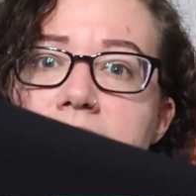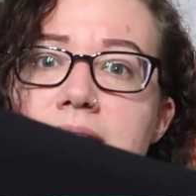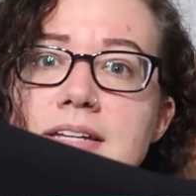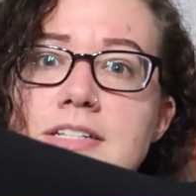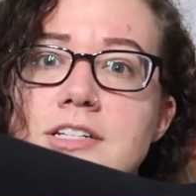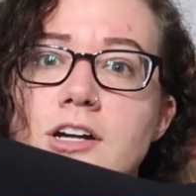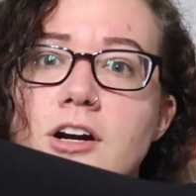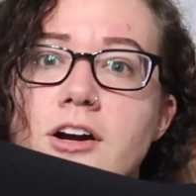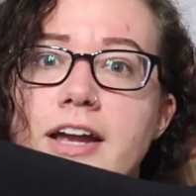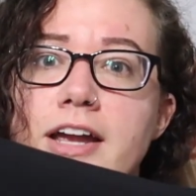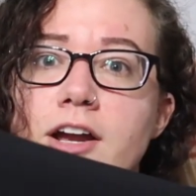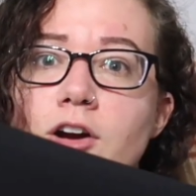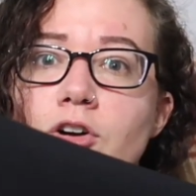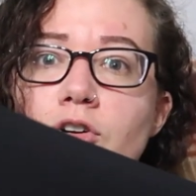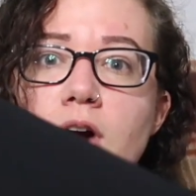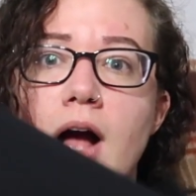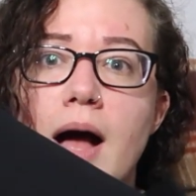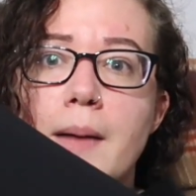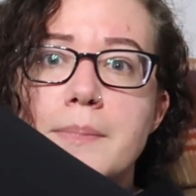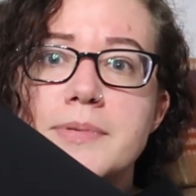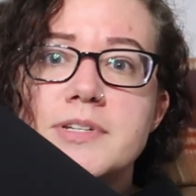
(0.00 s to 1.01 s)
These are a
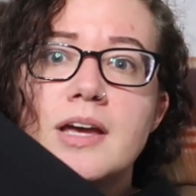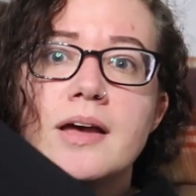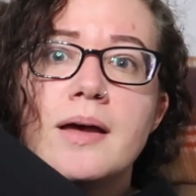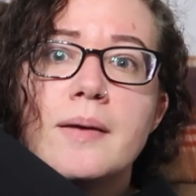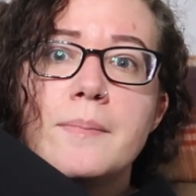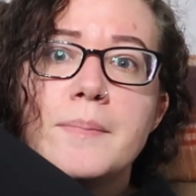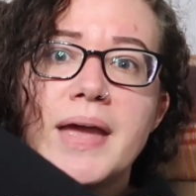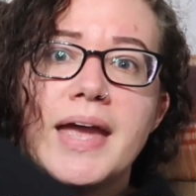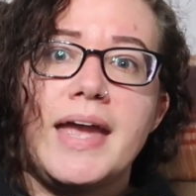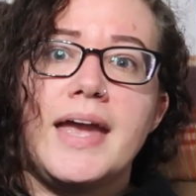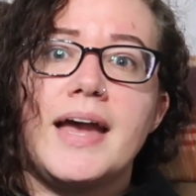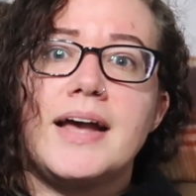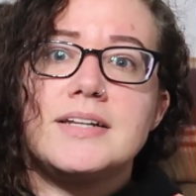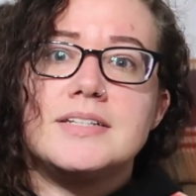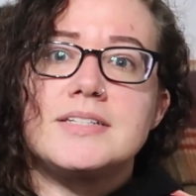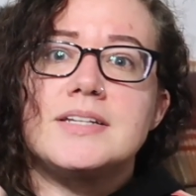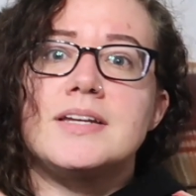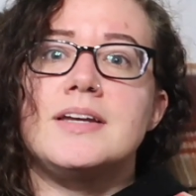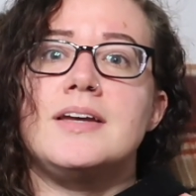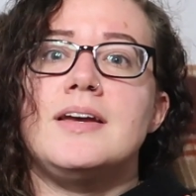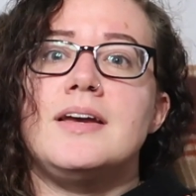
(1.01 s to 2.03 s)
cropped
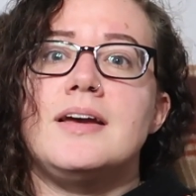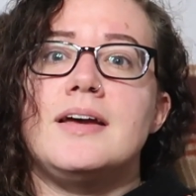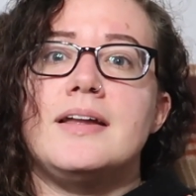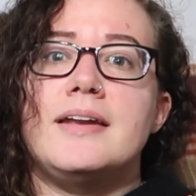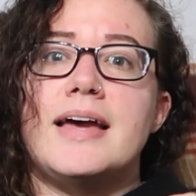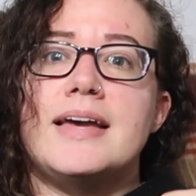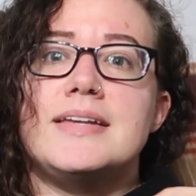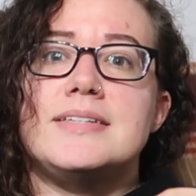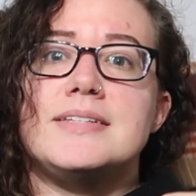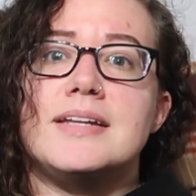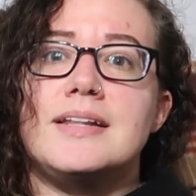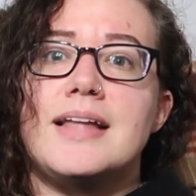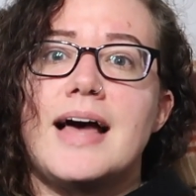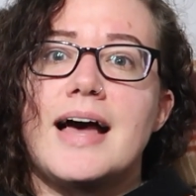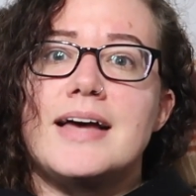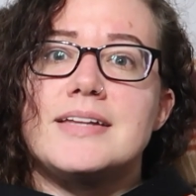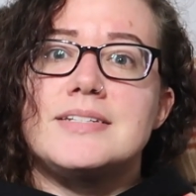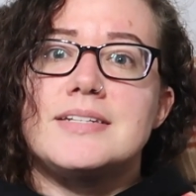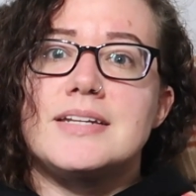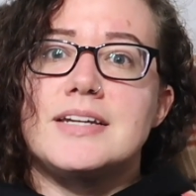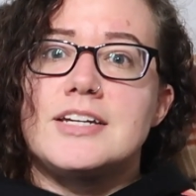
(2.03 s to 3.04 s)
pant, nice
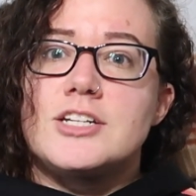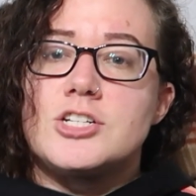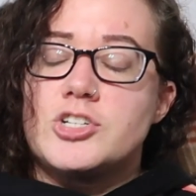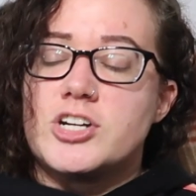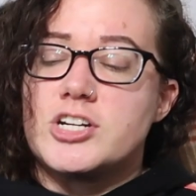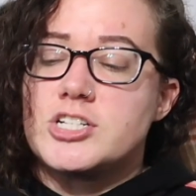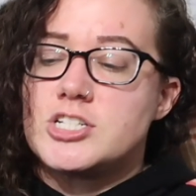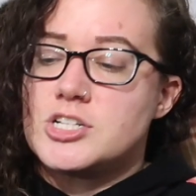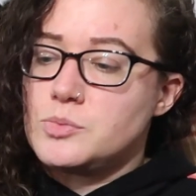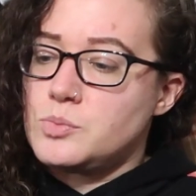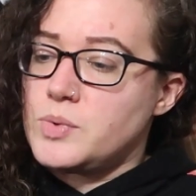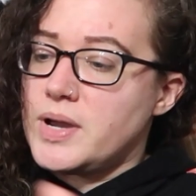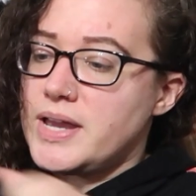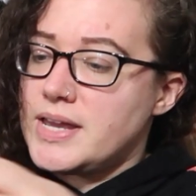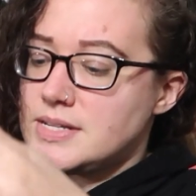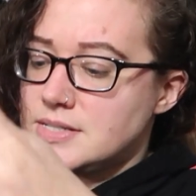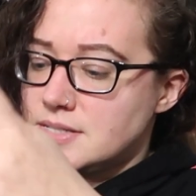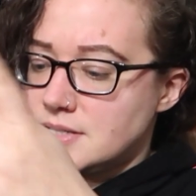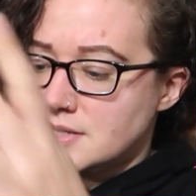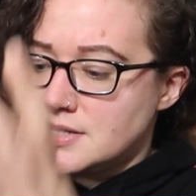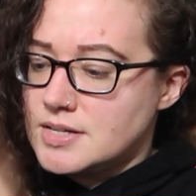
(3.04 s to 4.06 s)
elastic stretchy
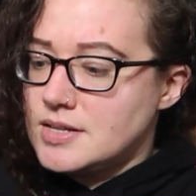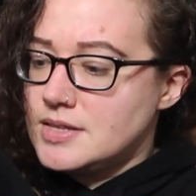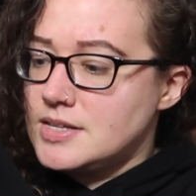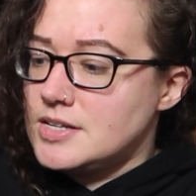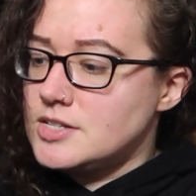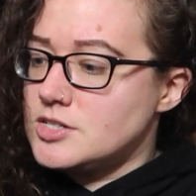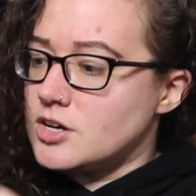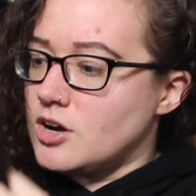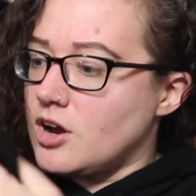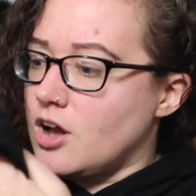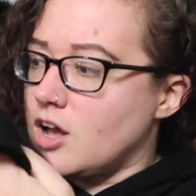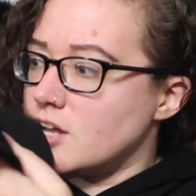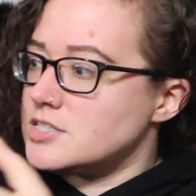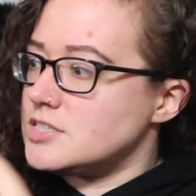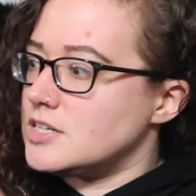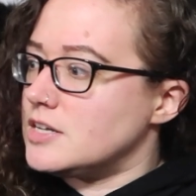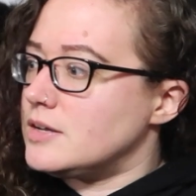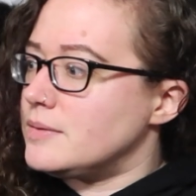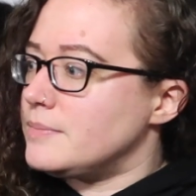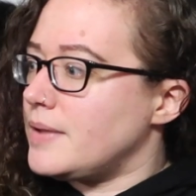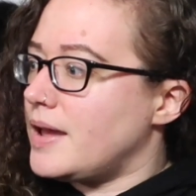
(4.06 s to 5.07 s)
waist. These are
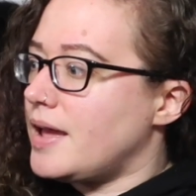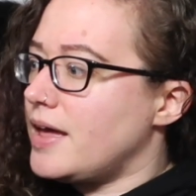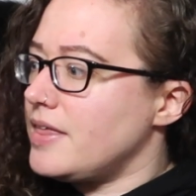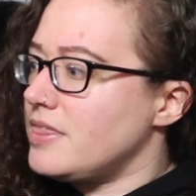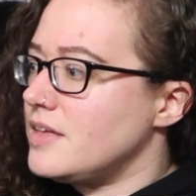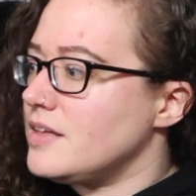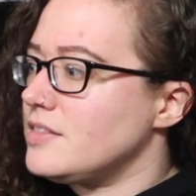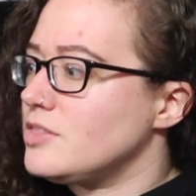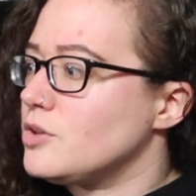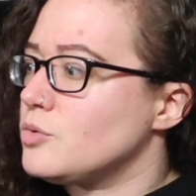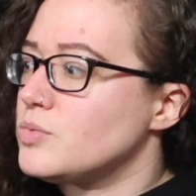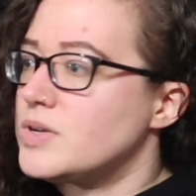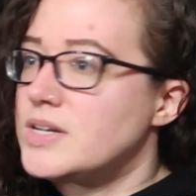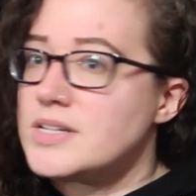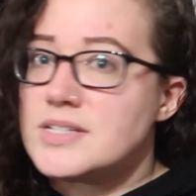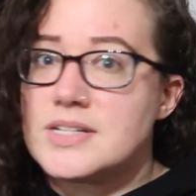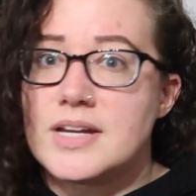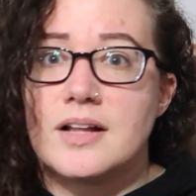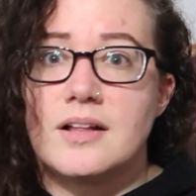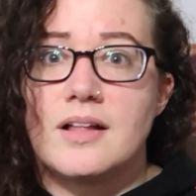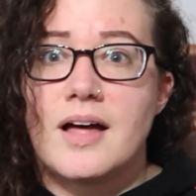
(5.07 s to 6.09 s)
awesome. I think the
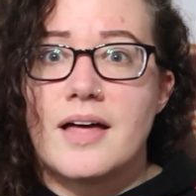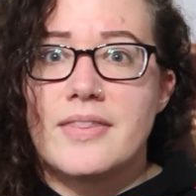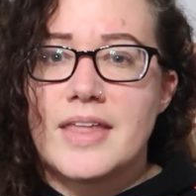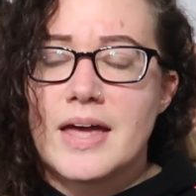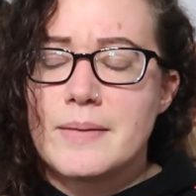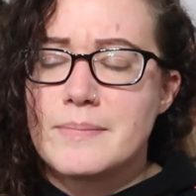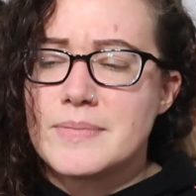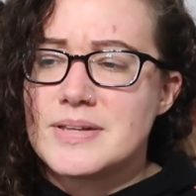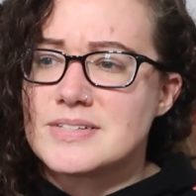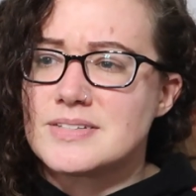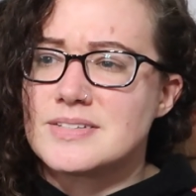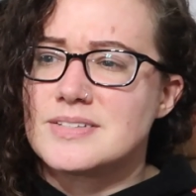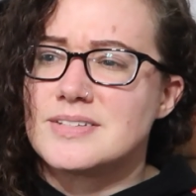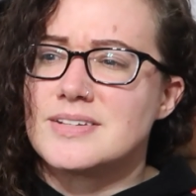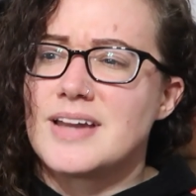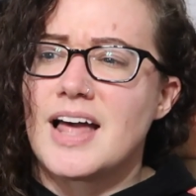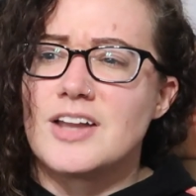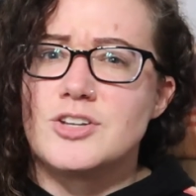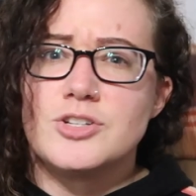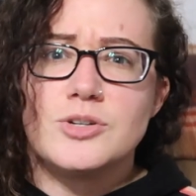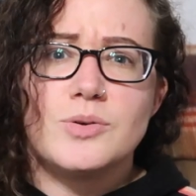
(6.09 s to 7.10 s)
retail on them is
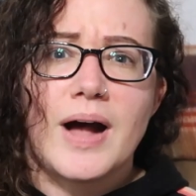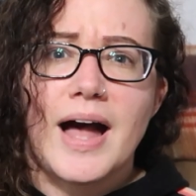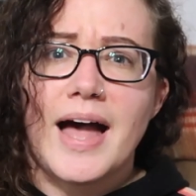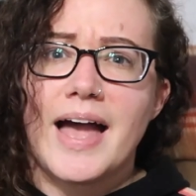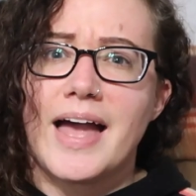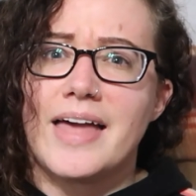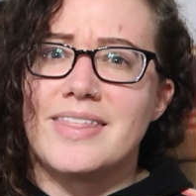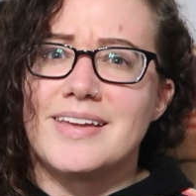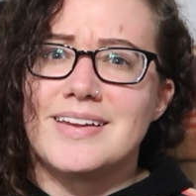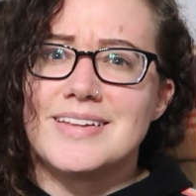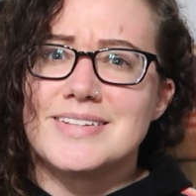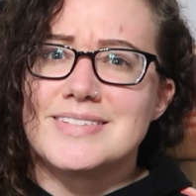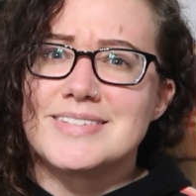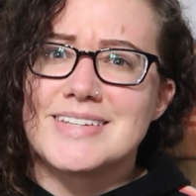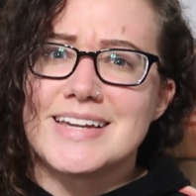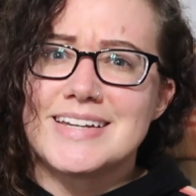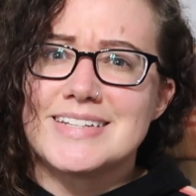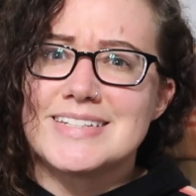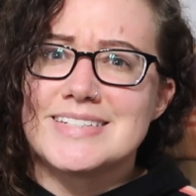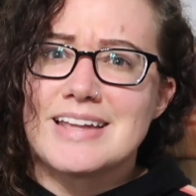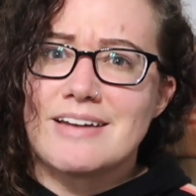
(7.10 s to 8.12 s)
not too high. I think it's
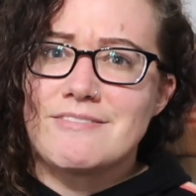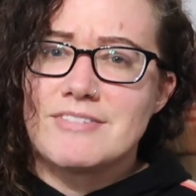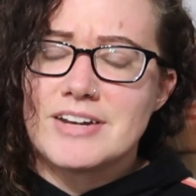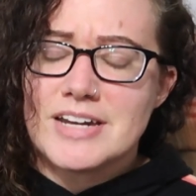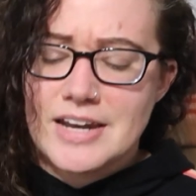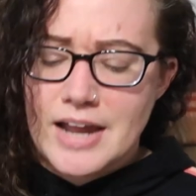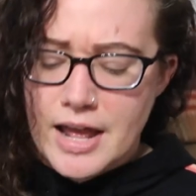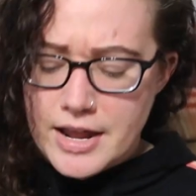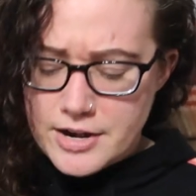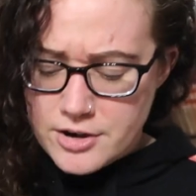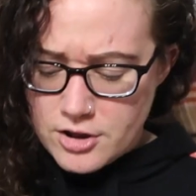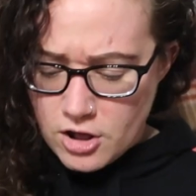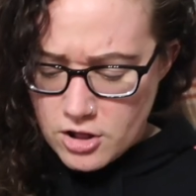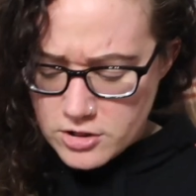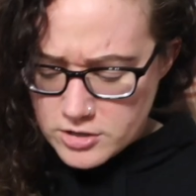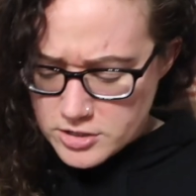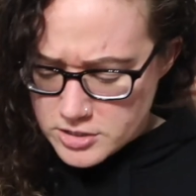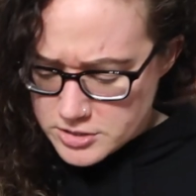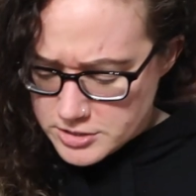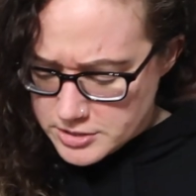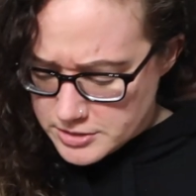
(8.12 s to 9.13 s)
like
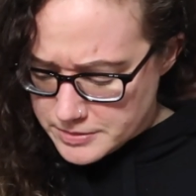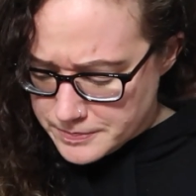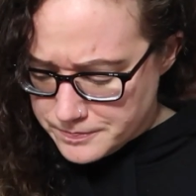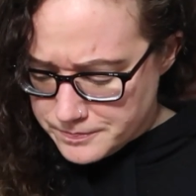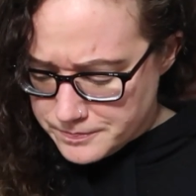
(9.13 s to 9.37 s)
$79.